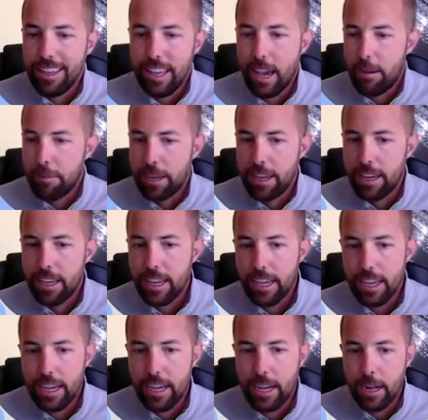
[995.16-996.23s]
Yeah, I mean,
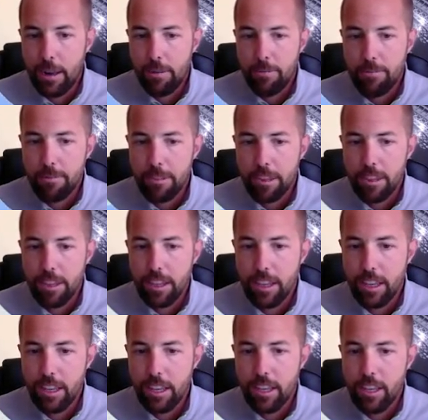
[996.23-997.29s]
uh,
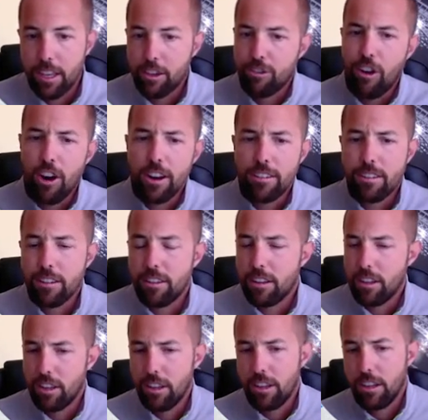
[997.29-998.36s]
it, as far as,
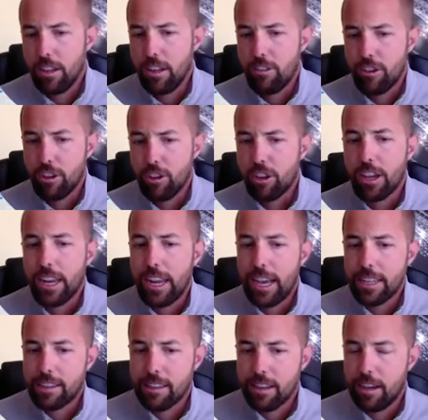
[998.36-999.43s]
if you're looking
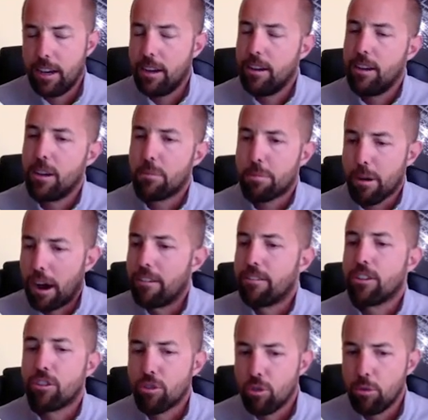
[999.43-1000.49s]
at uh,
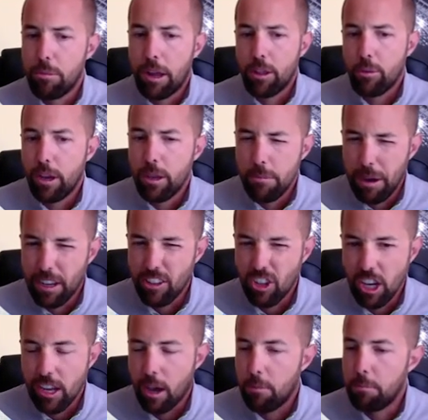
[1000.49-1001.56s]
private school, by the way, you might
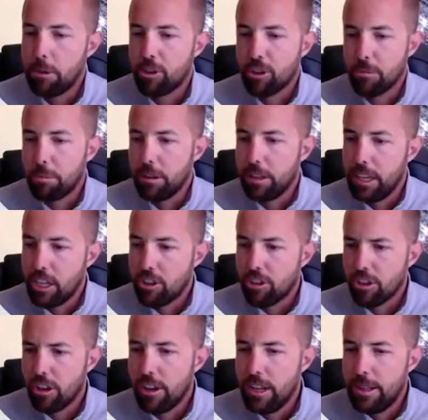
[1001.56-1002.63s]
check out Bishop
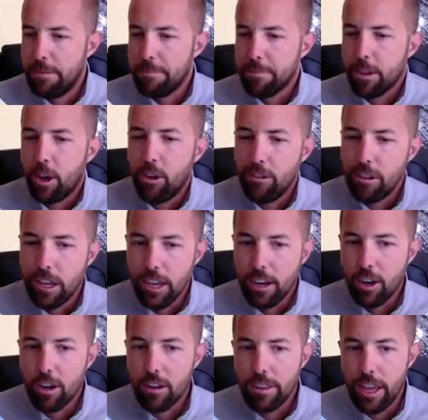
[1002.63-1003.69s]
Lynch over
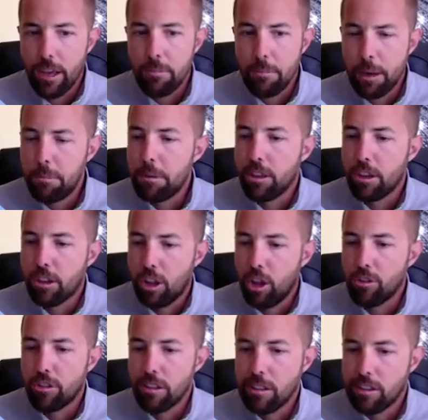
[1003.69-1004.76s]
here. That might be the
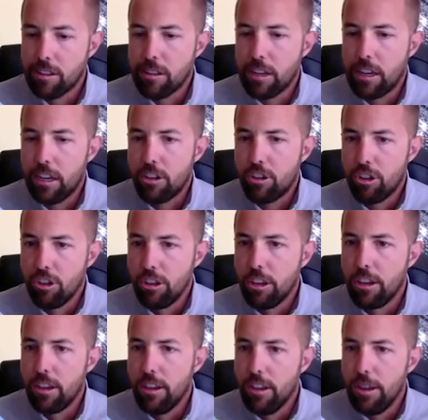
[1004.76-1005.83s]
closest uh, to
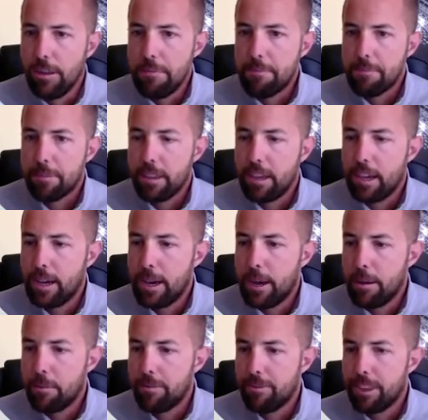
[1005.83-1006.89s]
you,
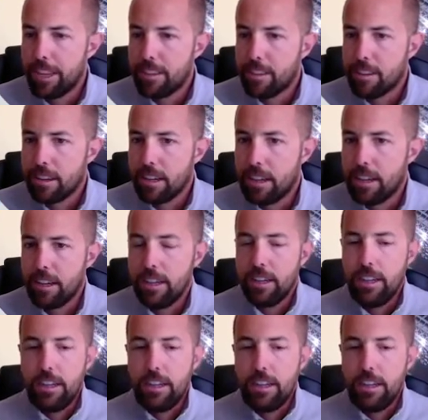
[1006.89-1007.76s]
uh, that's uh,